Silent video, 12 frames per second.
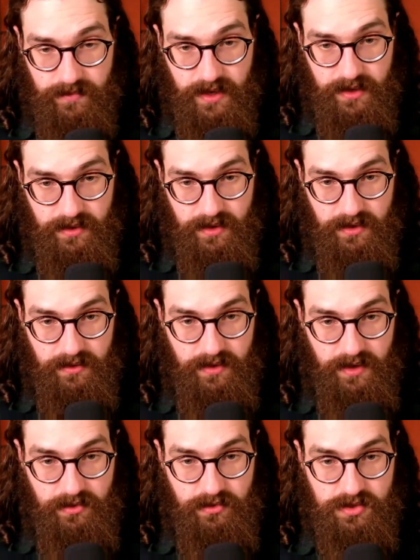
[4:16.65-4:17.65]
I I,
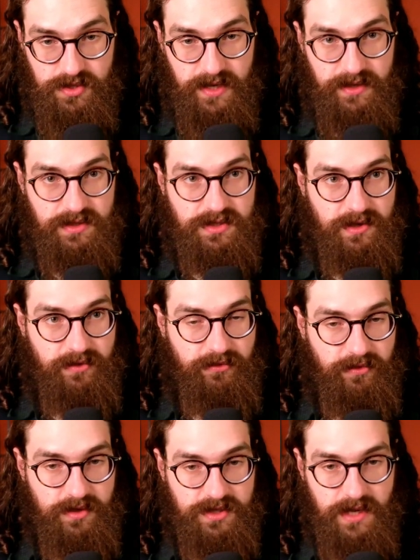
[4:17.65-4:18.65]
I use that instead of,
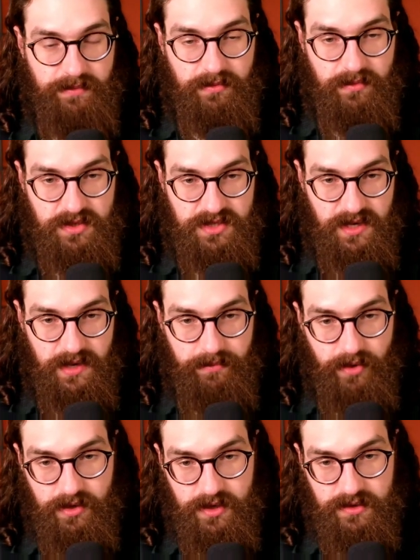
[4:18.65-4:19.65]
for example, Mozilla
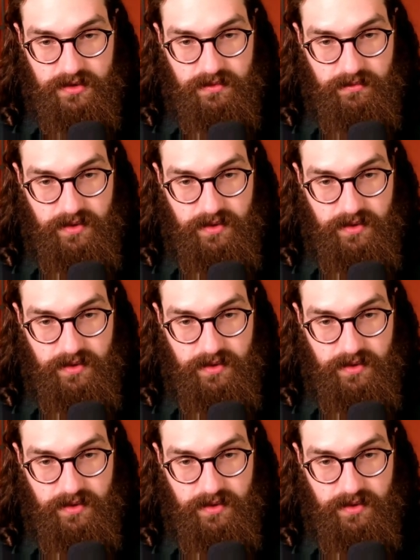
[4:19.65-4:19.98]
Pocket,